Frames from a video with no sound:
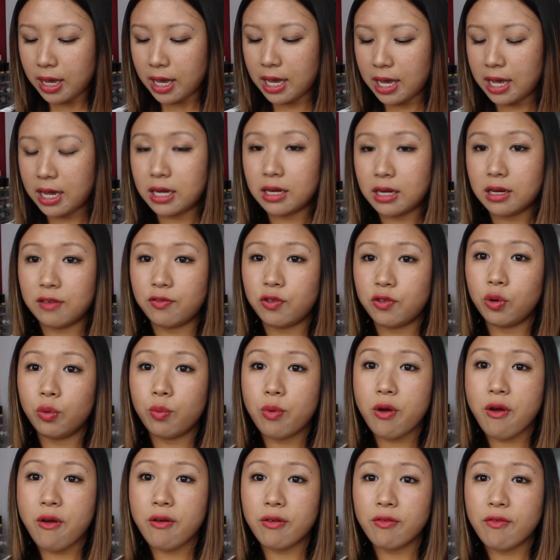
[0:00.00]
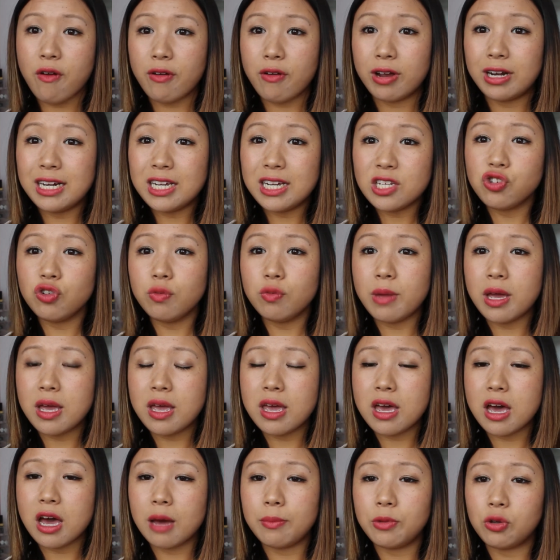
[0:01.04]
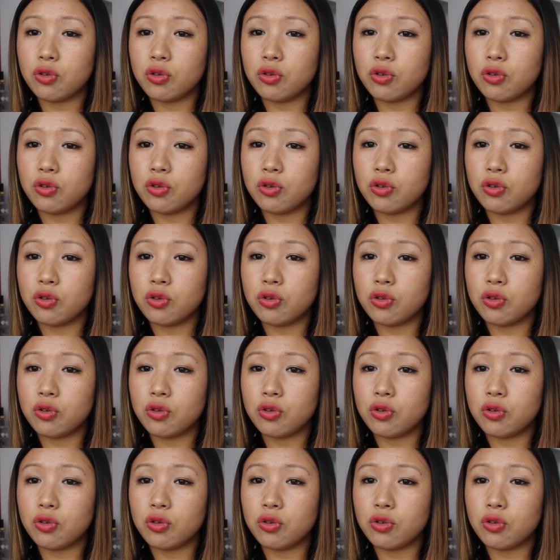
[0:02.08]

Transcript: in if you're wearing very little makeup.